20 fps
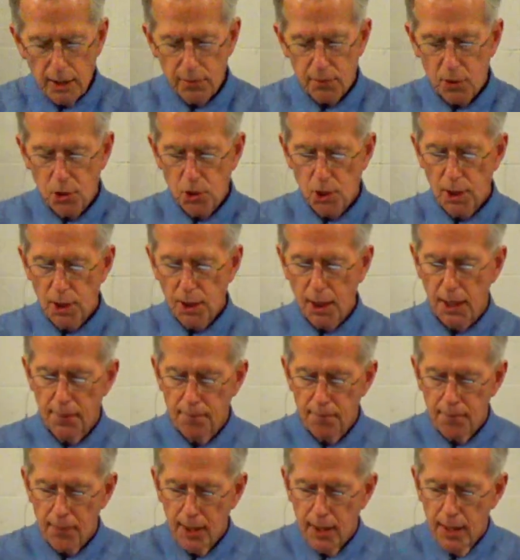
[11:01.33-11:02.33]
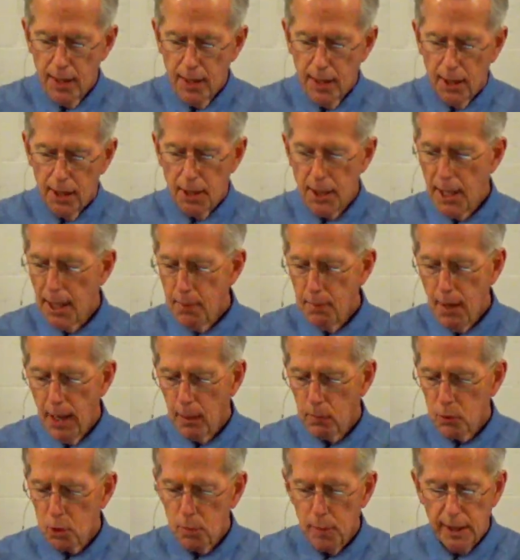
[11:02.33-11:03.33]
gate of the city, a dead
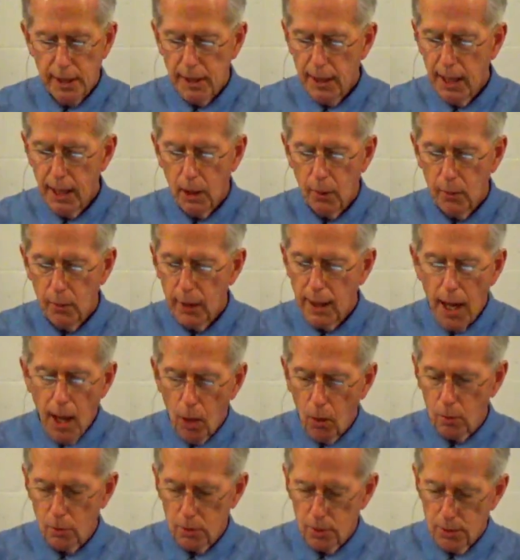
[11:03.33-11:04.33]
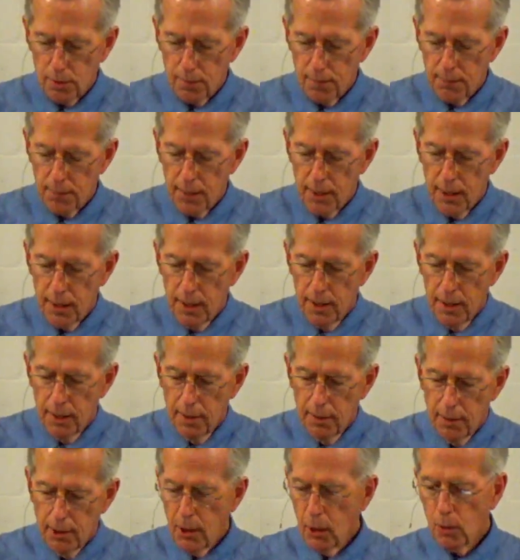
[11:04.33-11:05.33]
man was being carried out,
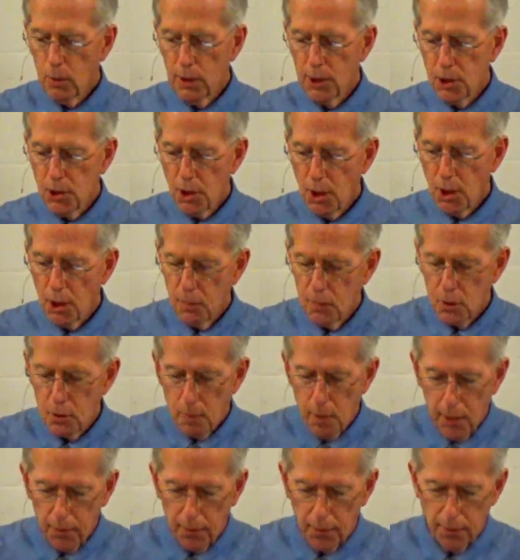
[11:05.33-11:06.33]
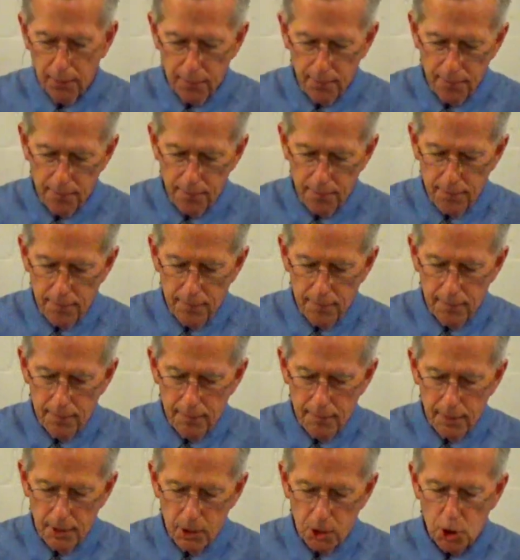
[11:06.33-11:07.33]
the only son of his mother,
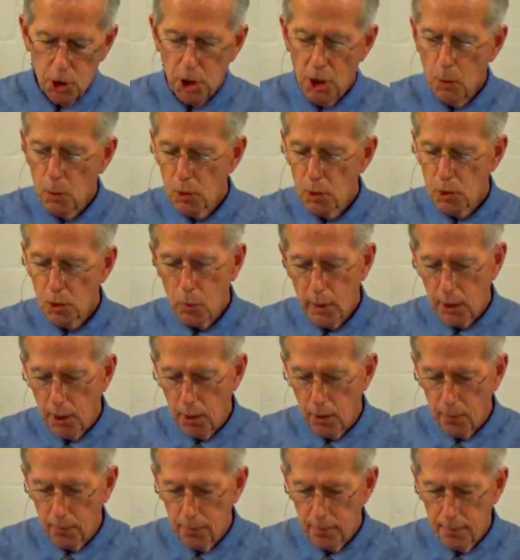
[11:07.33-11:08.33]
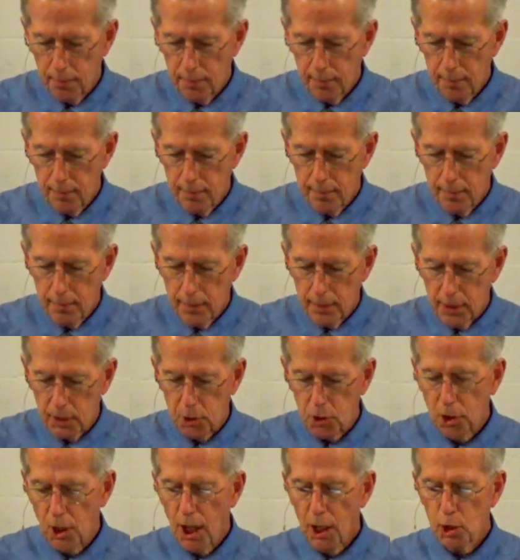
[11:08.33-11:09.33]
and she was a widow.
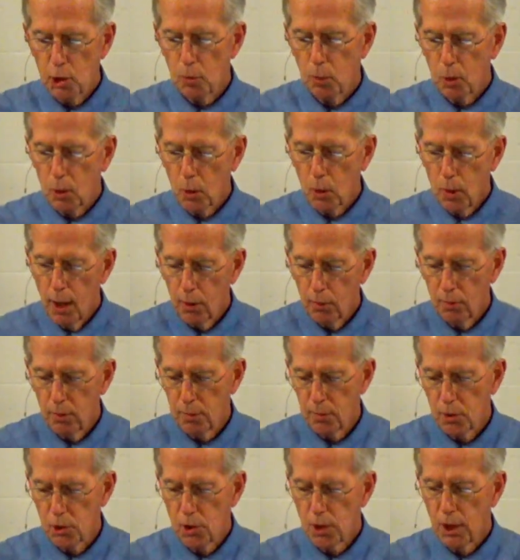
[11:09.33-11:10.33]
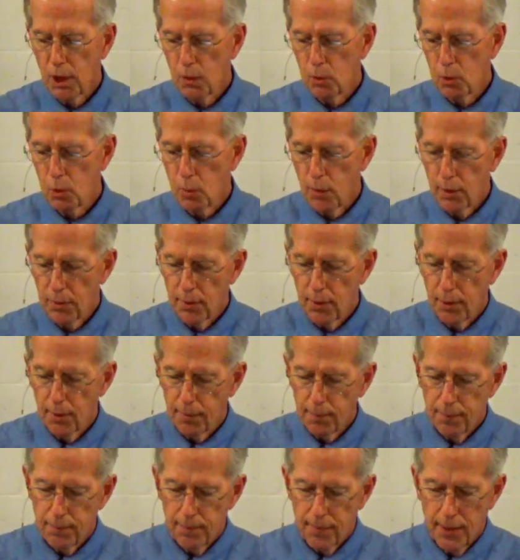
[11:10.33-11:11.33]
And a sizable crowd from the city was with
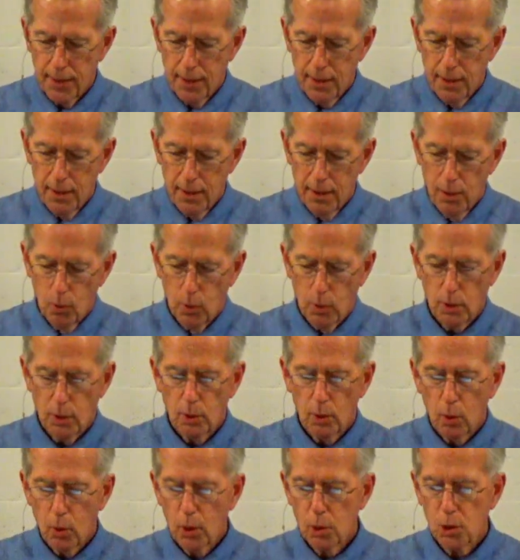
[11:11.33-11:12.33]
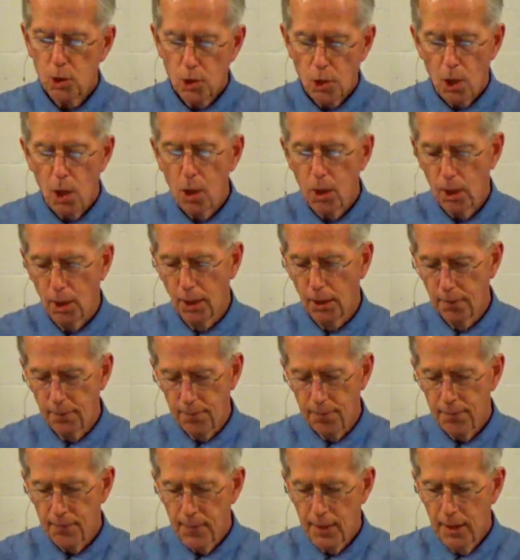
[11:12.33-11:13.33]
her. When the Lord saw her,